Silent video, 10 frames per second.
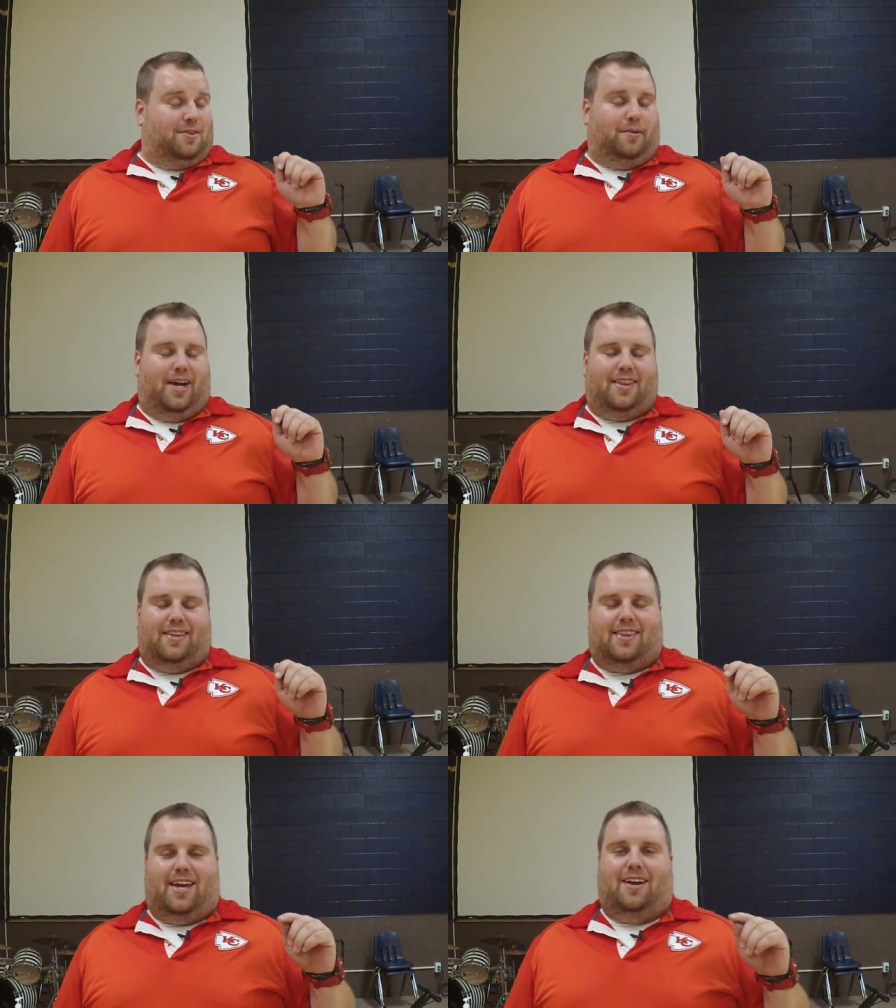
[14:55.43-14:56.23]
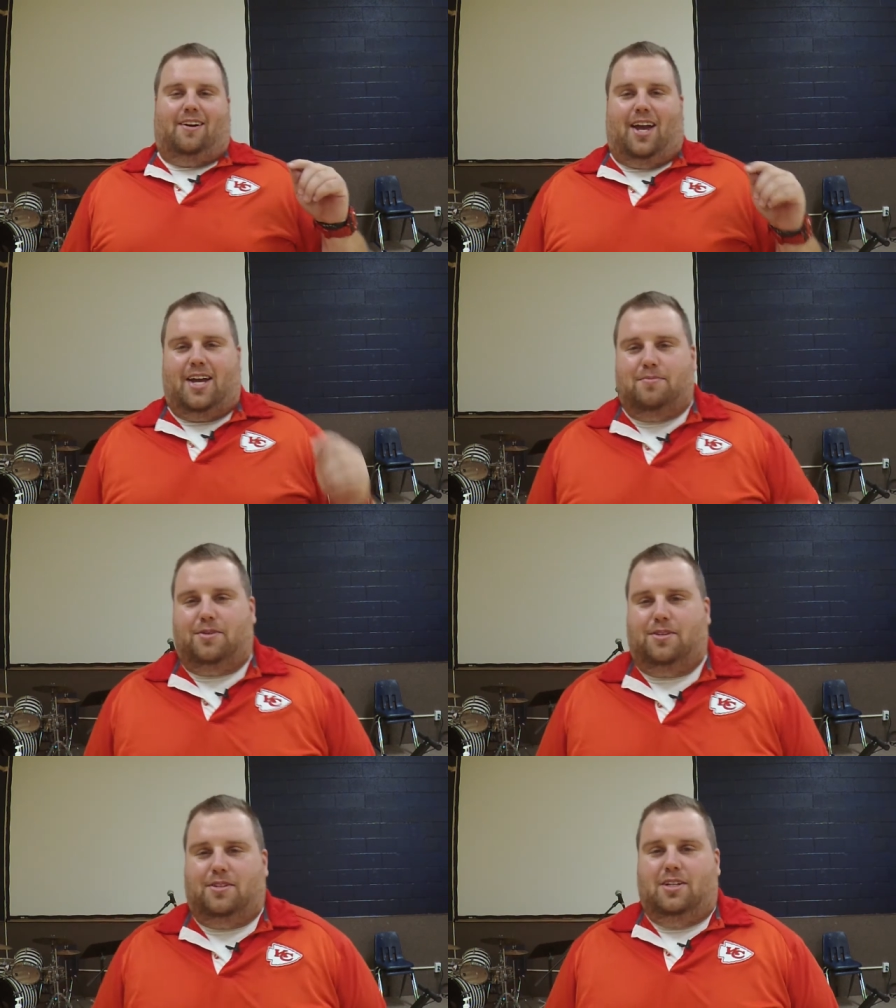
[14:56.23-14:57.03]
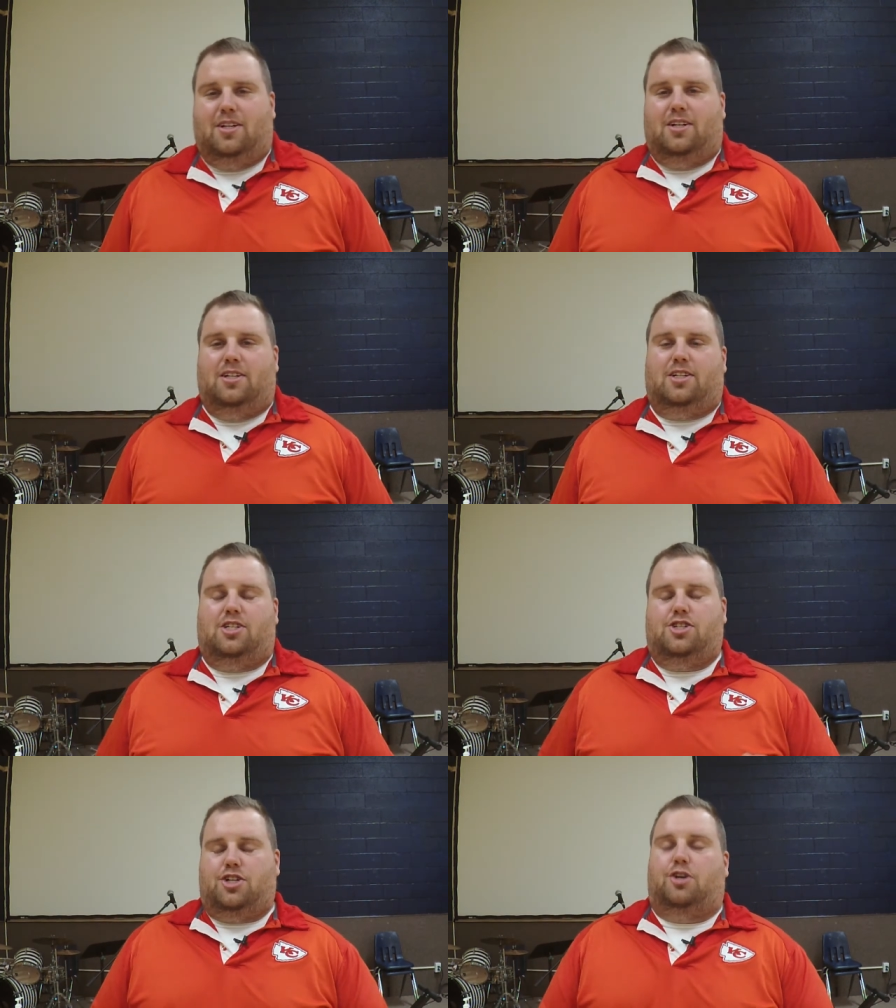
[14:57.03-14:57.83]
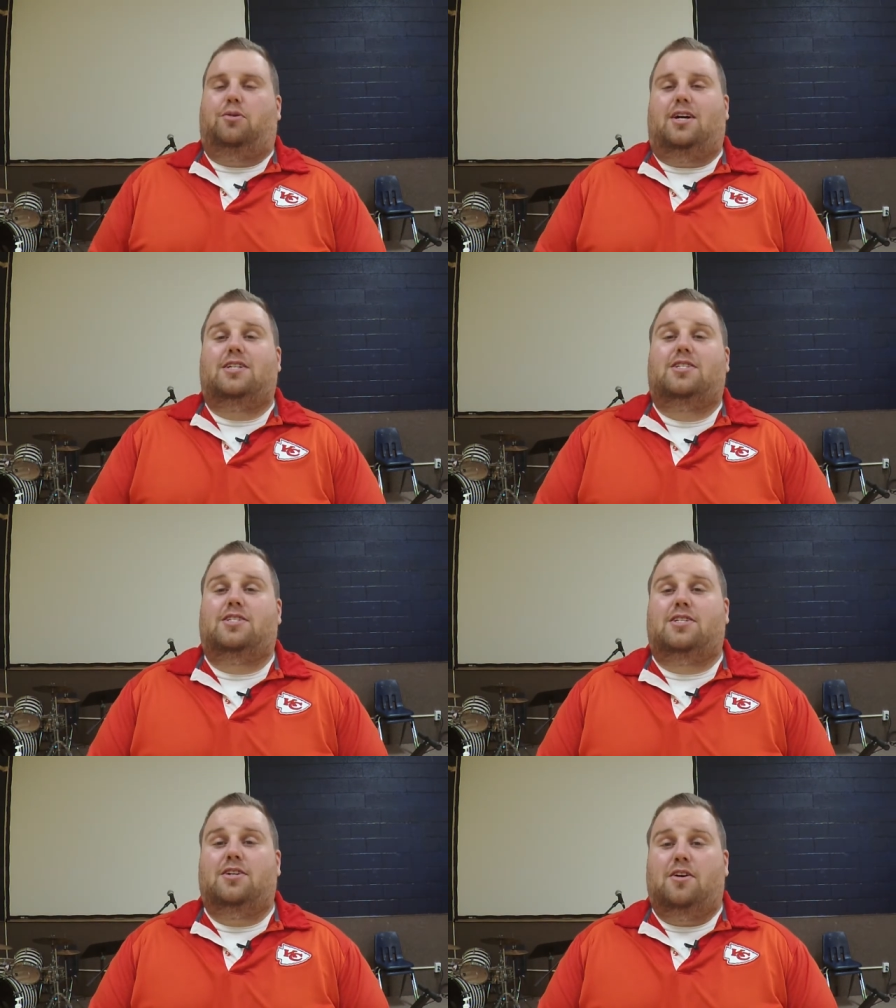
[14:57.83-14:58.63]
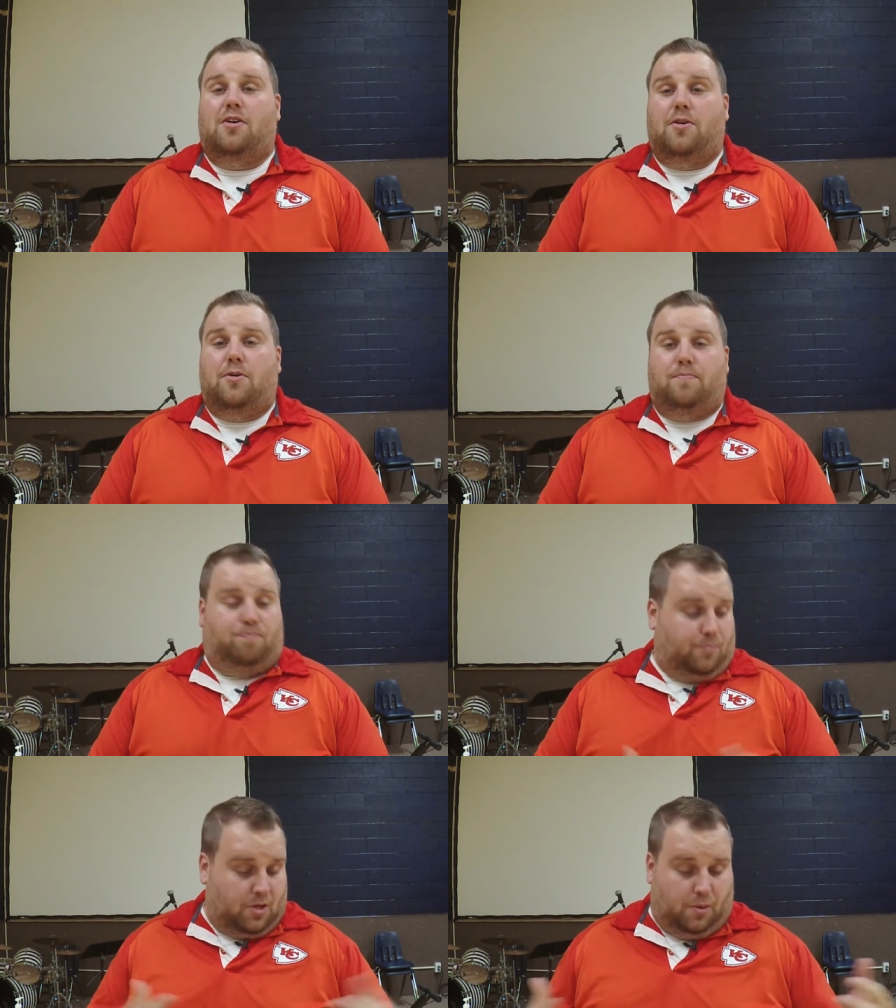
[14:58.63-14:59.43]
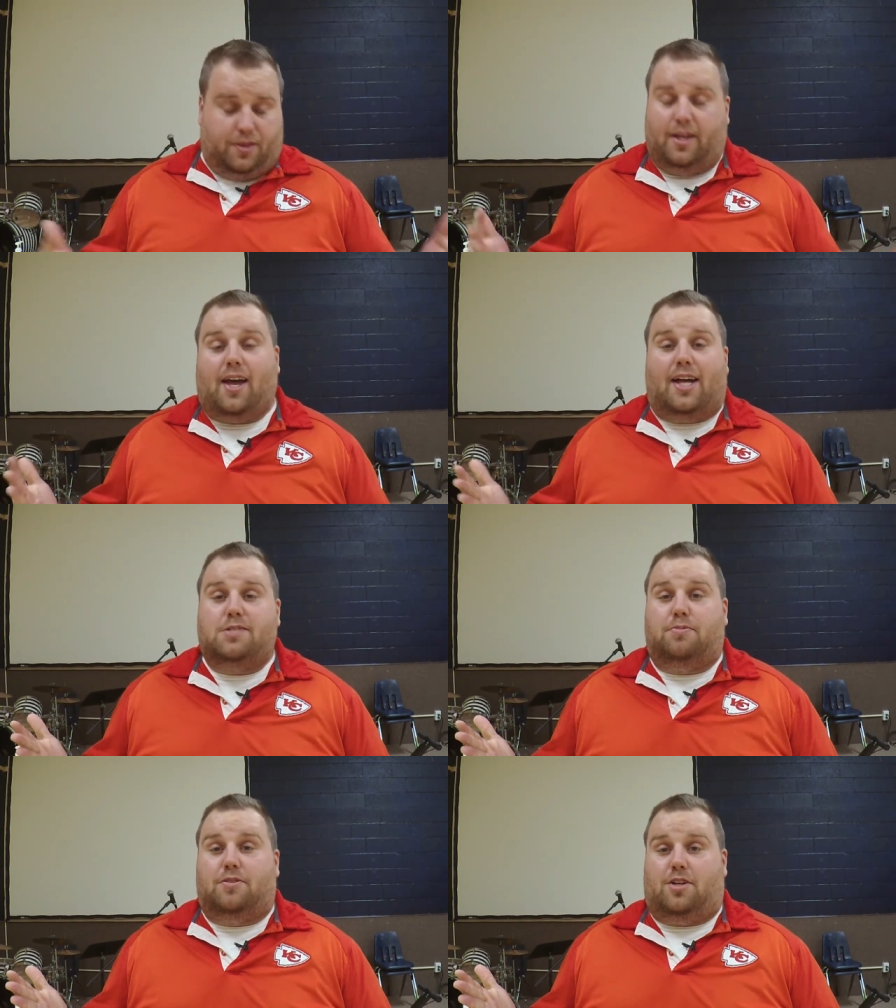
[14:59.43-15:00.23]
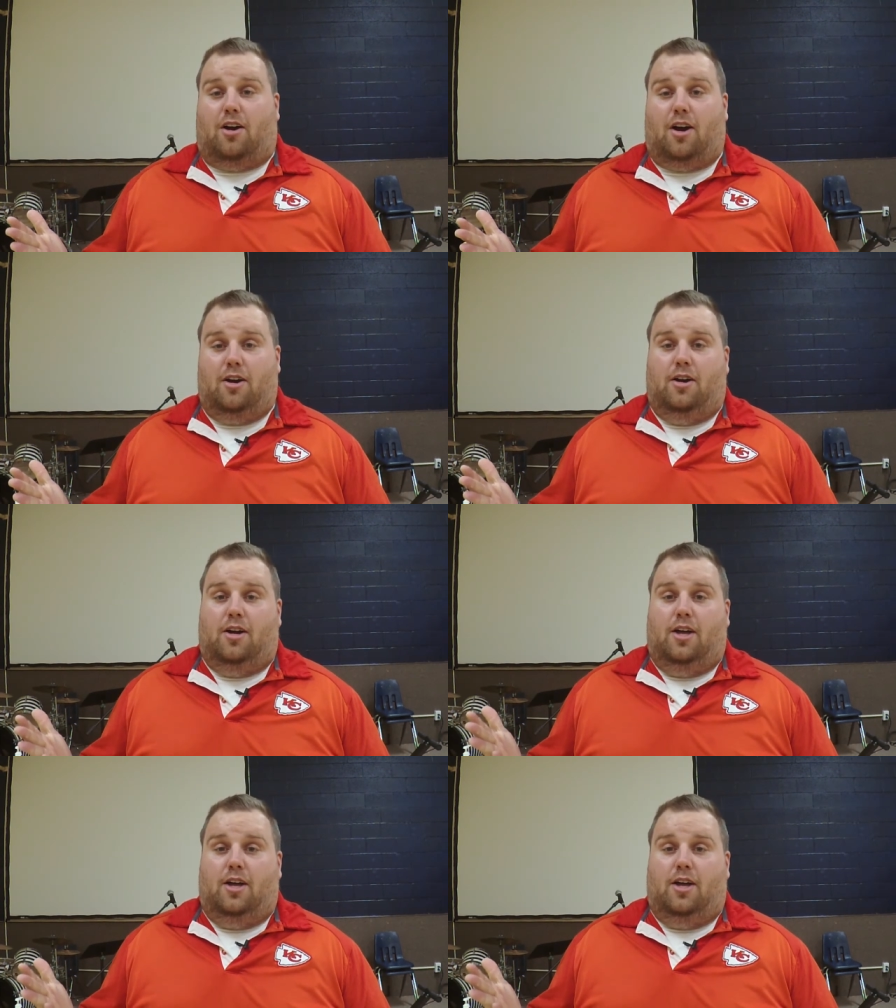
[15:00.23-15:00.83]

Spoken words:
The way that they are able to show us what the Gospels are.